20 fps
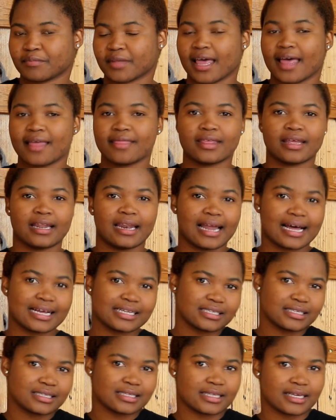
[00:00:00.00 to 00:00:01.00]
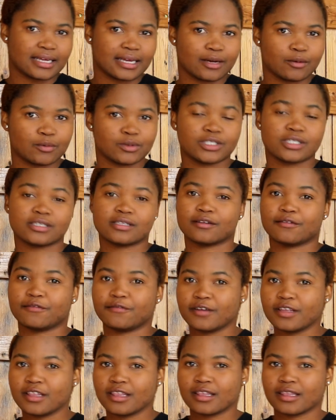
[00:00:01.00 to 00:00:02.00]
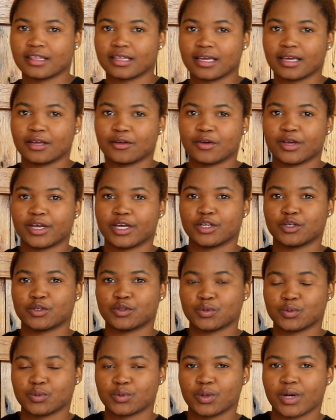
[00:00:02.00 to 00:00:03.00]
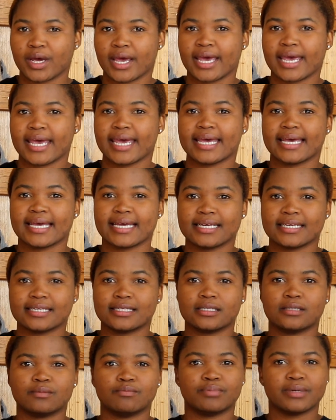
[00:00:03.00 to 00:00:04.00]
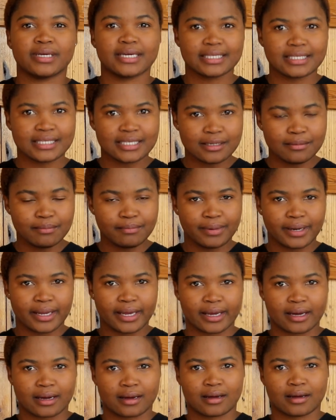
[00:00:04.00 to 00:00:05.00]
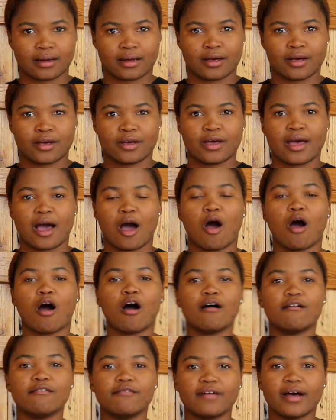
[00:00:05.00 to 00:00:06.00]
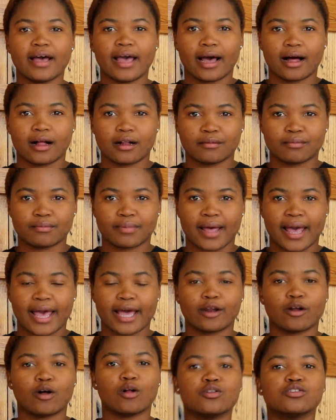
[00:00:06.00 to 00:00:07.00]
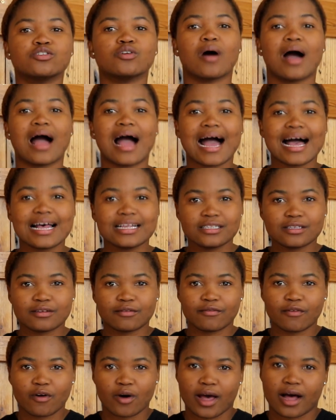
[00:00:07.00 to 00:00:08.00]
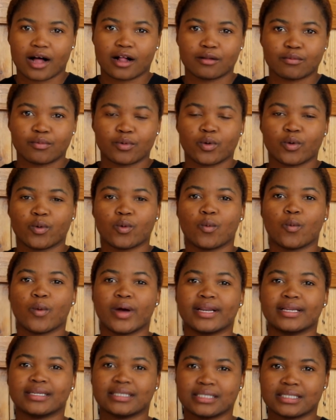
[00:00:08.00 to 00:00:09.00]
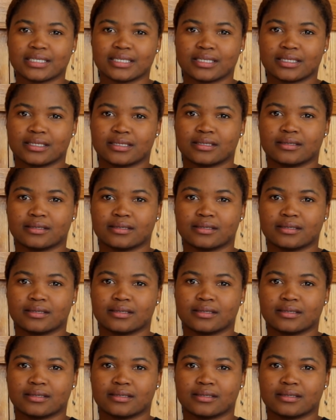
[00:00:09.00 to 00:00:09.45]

And the last thing, which is the fifth thing you can do, is be a team player. Offer help and also ask for help when needed.